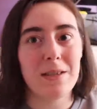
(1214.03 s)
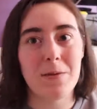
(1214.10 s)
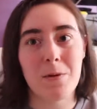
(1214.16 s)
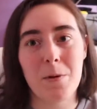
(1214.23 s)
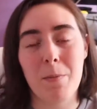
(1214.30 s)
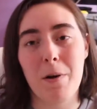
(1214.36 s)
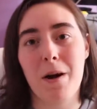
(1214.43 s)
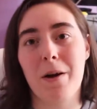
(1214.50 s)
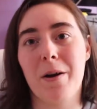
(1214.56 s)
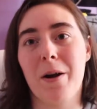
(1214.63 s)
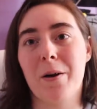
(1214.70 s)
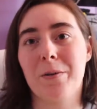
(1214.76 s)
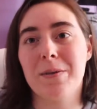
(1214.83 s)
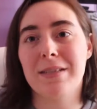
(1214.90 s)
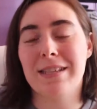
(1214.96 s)

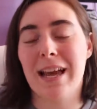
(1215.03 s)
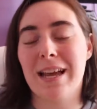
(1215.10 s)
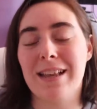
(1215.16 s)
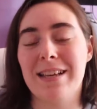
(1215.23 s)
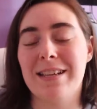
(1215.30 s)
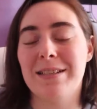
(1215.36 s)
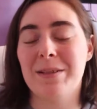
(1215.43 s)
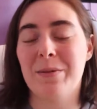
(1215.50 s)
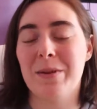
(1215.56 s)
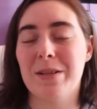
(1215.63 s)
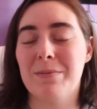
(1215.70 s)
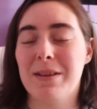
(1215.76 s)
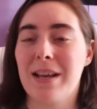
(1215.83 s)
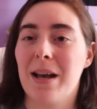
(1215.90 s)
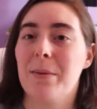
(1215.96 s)
tomorrow, Sally is
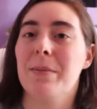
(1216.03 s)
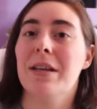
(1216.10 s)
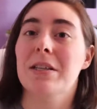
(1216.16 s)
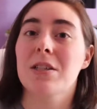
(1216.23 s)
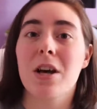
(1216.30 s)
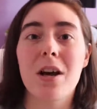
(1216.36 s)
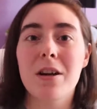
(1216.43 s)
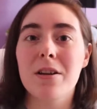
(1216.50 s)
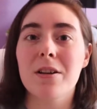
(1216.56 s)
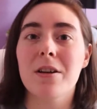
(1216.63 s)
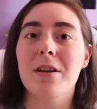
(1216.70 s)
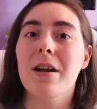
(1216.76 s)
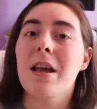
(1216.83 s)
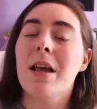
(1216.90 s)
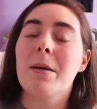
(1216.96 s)
going to become a
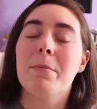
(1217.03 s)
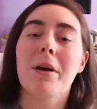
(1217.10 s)
toddler.